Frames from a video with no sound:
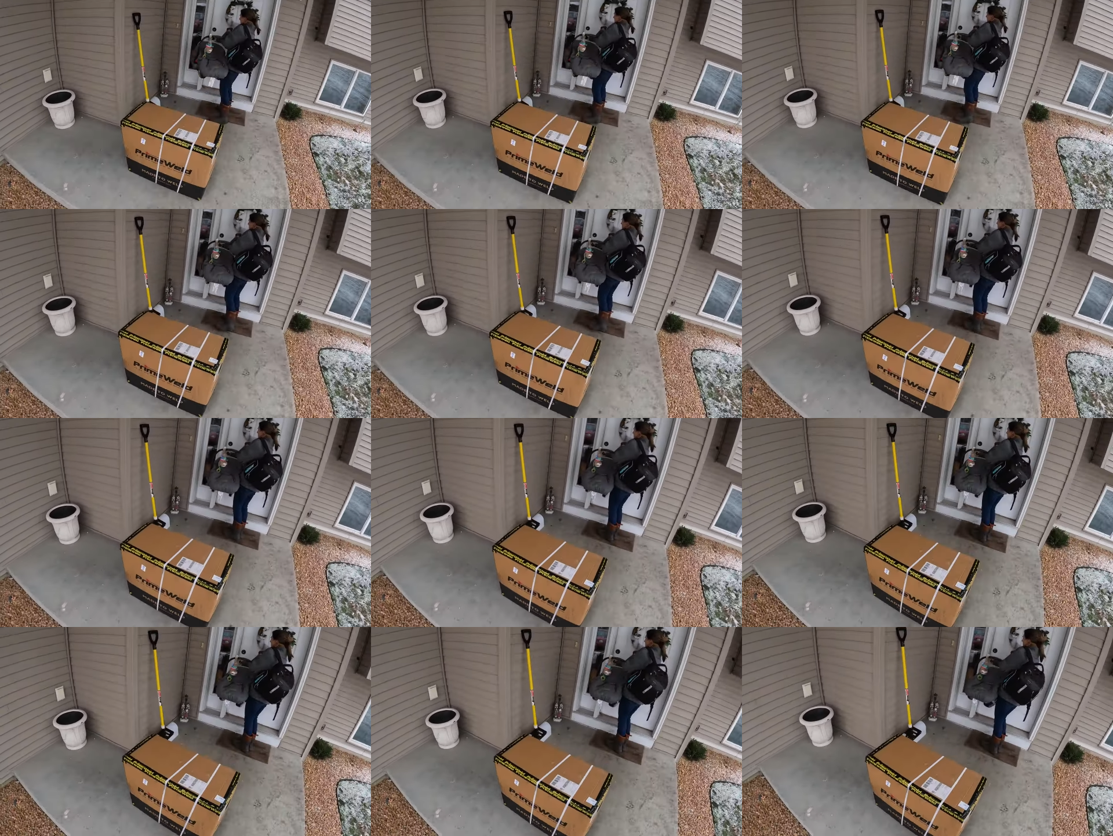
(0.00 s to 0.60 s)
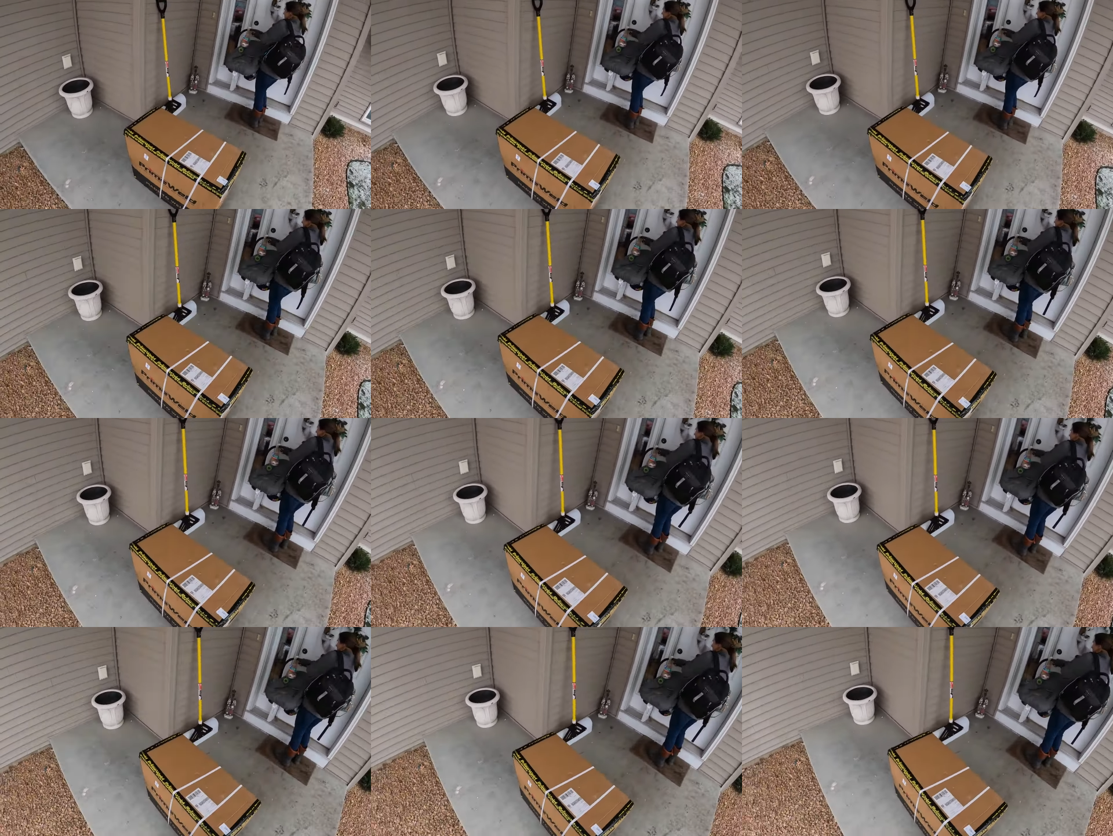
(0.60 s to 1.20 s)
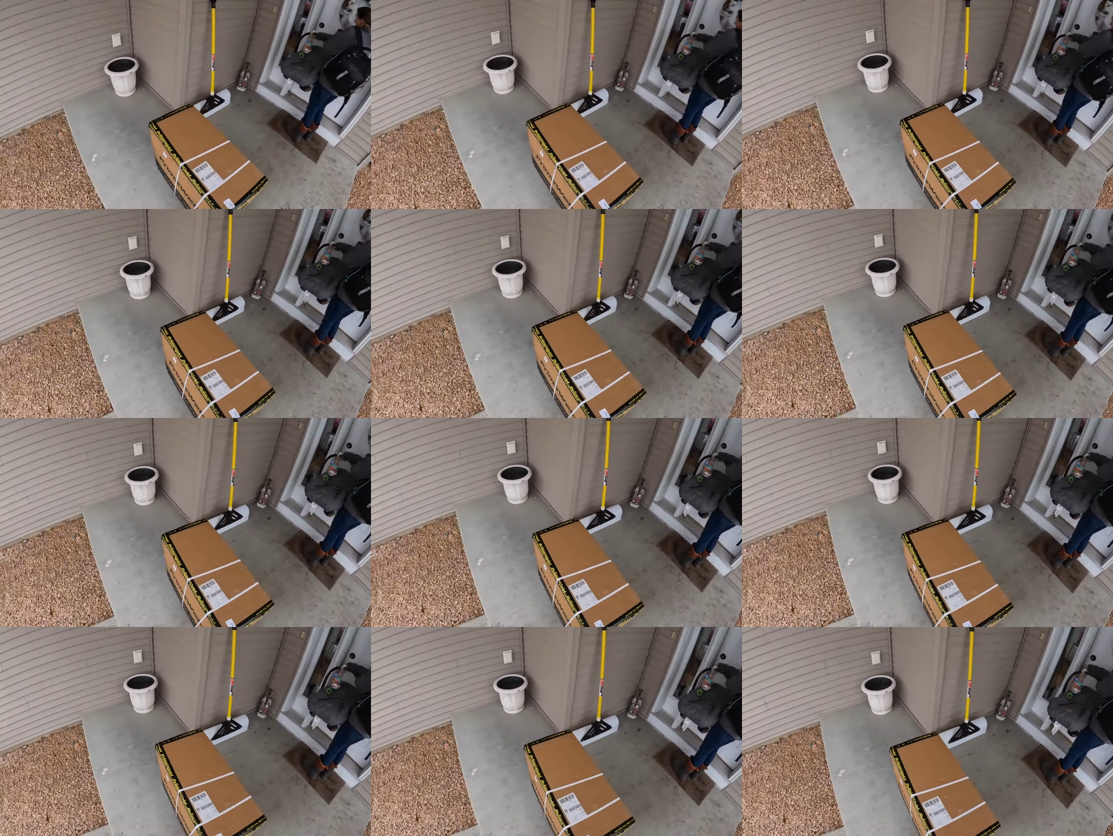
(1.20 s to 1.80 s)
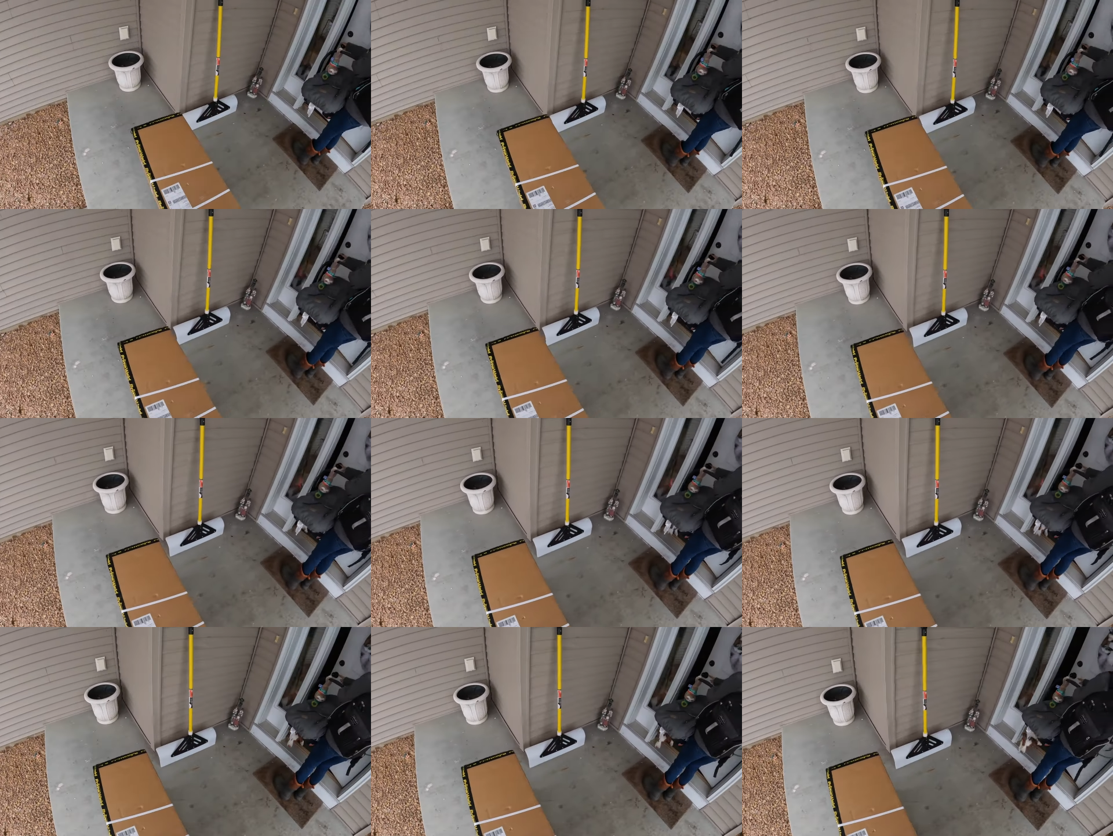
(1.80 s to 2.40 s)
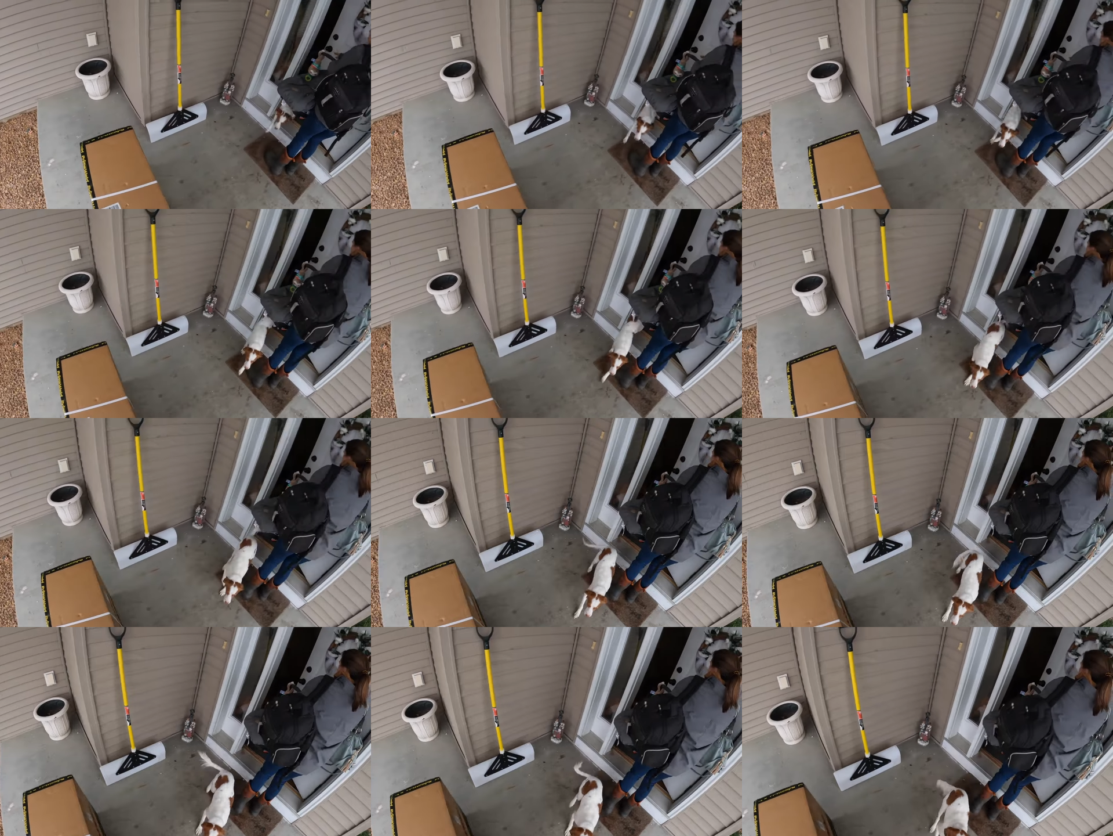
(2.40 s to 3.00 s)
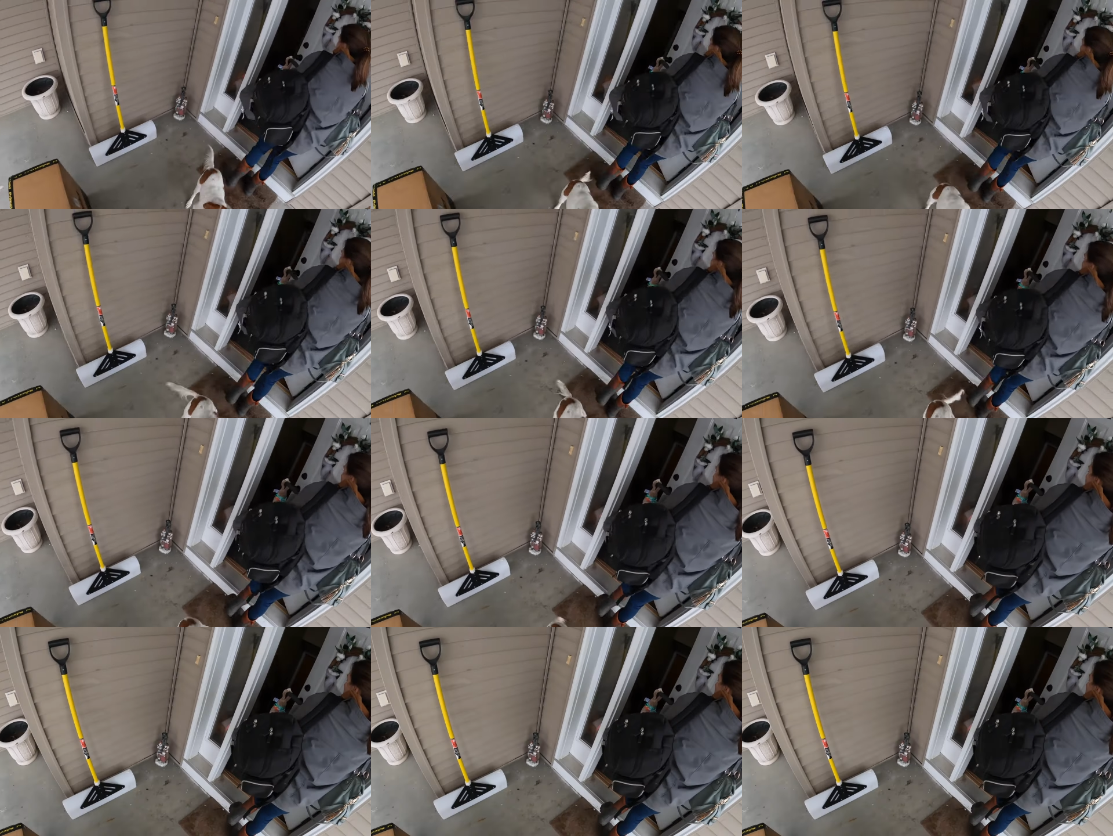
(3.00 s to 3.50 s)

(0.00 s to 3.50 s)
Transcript: (no speaker visible)